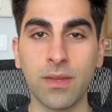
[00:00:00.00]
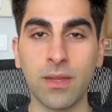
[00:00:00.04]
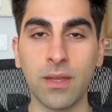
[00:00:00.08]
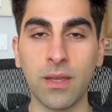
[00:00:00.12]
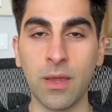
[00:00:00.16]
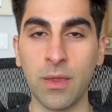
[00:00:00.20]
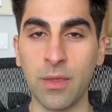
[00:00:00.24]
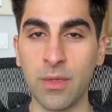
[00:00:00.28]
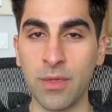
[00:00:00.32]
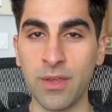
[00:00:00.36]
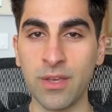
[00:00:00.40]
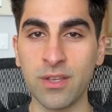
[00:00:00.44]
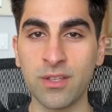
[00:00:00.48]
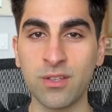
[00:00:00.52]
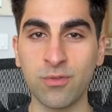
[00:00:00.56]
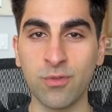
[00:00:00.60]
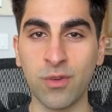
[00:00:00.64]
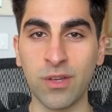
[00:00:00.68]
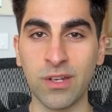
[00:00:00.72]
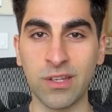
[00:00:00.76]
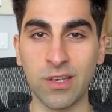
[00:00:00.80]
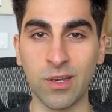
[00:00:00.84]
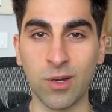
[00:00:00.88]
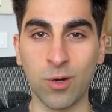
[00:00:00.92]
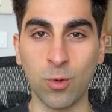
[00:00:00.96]
In this
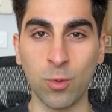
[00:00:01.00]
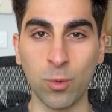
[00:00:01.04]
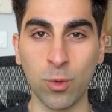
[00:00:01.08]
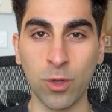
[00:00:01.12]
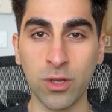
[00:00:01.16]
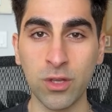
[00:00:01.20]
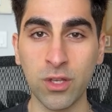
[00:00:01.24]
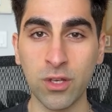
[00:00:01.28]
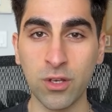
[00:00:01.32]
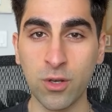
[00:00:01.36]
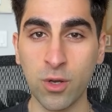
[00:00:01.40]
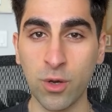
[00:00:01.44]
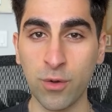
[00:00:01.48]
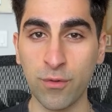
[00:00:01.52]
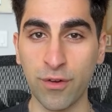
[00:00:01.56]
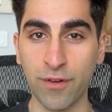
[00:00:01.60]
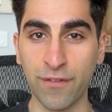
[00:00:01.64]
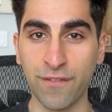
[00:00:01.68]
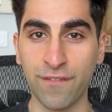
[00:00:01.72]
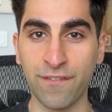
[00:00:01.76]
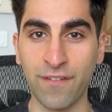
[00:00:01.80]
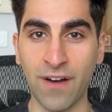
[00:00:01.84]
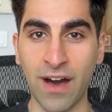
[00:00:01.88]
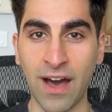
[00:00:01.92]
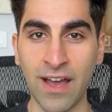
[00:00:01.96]
video, we'll look over
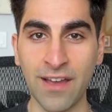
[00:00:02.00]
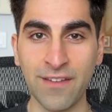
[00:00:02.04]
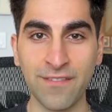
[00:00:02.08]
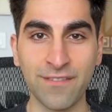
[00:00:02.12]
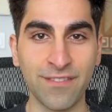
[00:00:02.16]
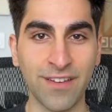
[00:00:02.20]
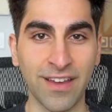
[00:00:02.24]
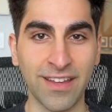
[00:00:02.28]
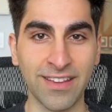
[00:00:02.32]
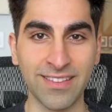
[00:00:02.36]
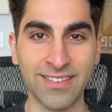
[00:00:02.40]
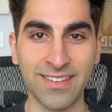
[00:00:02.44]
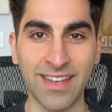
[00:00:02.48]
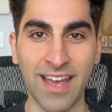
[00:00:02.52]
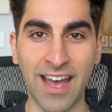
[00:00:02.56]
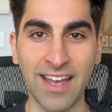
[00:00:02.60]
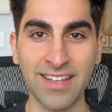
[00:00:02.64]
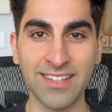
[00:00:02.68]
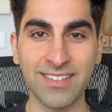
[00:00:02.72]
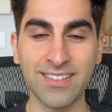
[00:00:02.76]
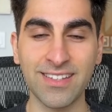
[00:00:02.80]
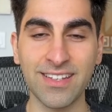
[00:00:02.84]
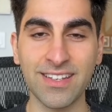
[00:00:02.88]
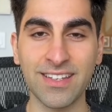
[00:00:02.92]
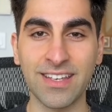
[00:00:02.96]
5
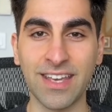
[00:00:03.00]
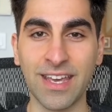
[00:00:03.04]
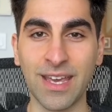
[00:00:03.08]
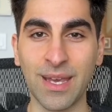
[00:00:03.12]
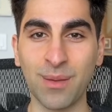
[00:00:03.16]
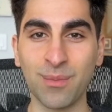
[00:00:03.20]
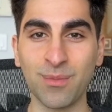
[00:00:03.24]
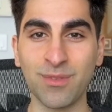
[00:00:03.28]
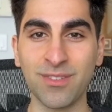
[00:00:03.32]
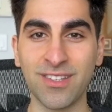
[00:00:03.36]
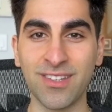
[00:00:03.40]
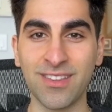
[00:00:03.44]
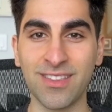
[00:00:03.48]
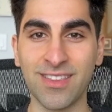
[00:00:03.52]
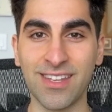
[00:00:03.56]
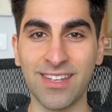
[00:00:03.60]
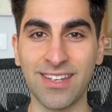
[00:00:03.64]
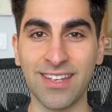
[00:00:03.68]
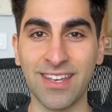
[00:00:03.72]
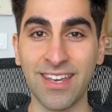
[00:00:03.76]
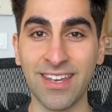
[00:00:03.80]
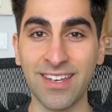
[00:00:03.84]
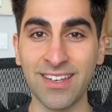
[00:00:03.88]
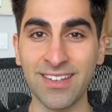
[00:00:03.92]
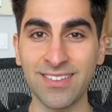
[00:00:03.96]
fantastic games in the
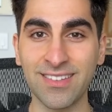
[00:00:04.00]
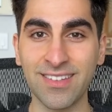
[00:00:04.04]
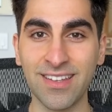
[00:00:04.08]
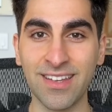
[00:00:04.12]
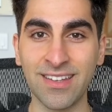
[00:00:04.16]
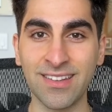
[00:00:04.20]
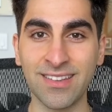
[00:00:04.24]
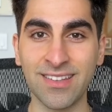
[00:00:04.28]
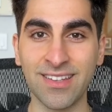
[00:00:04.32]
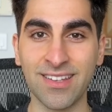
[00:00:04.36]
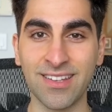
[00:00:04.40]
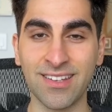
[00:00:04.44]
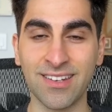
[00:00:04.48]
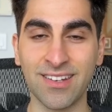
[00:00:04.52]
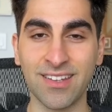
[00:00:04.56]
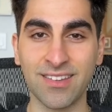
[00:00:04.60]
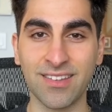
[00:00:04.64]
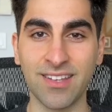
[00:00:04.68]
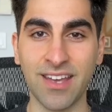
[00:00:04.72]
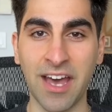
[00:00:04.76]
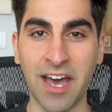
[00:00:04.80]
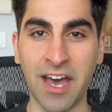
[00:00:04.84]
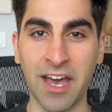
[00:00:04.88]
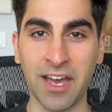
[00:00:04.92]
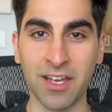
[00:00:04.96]
King's Indian
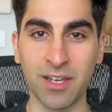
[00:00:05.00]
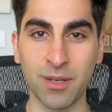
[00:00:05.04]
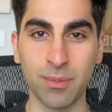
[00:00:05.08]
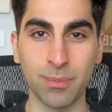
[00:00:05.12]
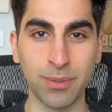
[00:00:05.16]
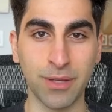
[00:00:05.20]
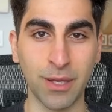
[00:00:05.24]
attack,